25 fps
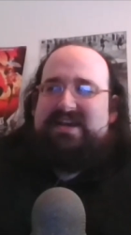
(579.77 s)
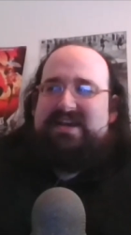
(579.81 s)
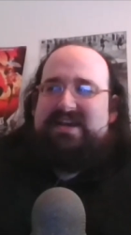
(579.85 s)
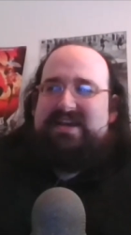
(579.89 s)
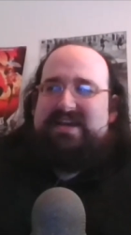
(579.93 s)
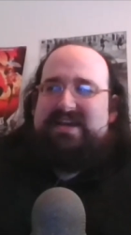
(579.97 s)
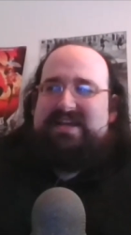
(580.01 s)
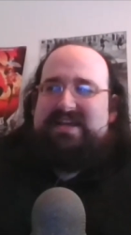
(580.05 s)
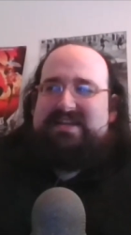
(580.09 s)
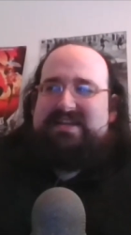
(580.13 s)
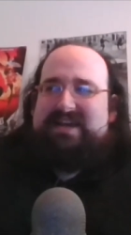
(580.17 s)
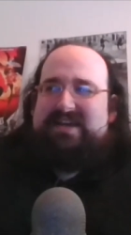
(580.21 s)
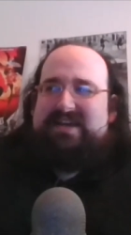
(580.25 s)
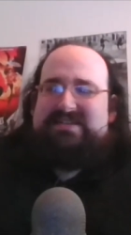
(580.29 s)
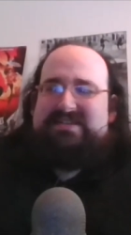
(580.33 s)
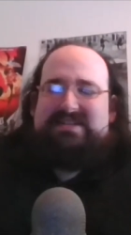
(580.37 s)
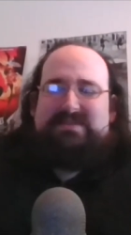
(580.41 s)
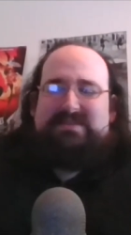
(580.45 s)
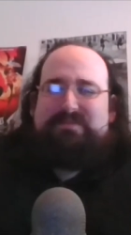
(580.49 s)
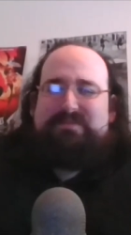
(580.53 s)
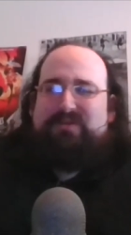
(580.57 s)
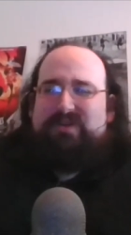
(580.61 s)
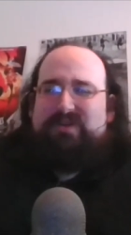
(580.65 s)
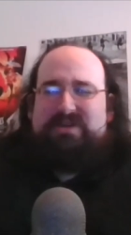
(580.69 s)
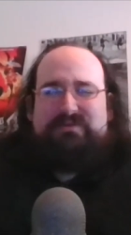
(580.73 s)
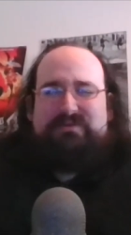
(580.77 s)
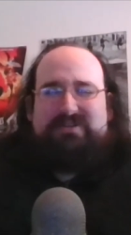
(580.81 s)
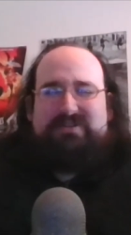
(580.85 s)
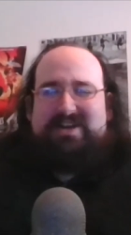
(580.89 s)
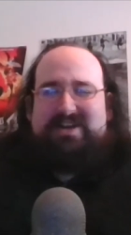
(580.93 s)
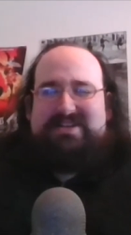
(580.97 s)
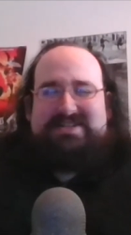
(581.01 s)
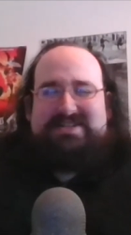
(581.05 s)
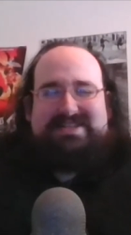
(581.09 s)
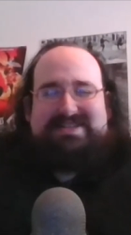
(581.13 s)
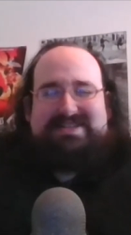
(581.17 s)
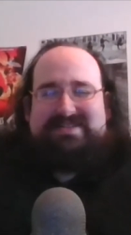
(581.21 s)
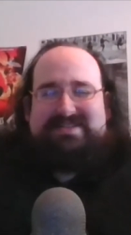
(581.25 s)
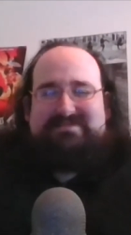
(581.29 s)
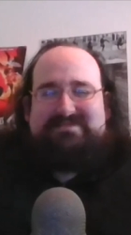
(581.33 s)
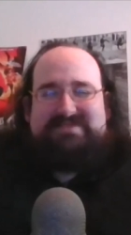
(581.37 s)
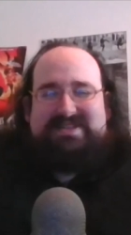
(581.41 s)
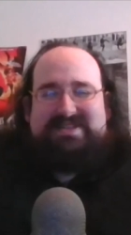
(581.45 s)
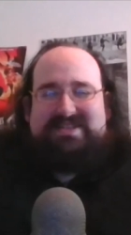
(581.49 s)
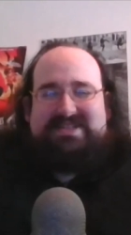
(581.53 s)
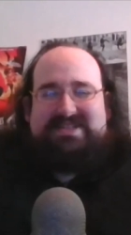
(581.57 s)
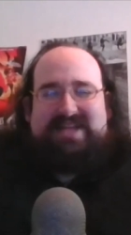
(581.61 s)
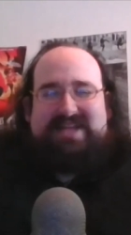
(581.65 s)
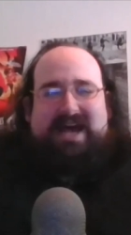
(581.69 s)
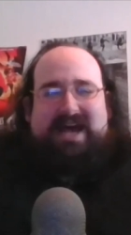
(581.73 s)
it got to the point where I just
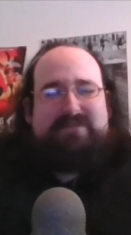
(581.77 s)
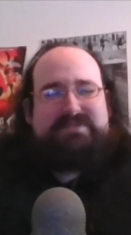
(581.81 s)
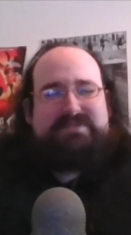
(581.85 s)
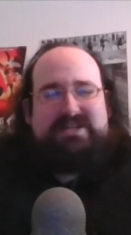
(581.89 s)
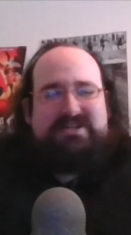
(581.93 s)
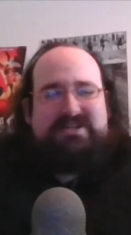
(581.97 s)
stopped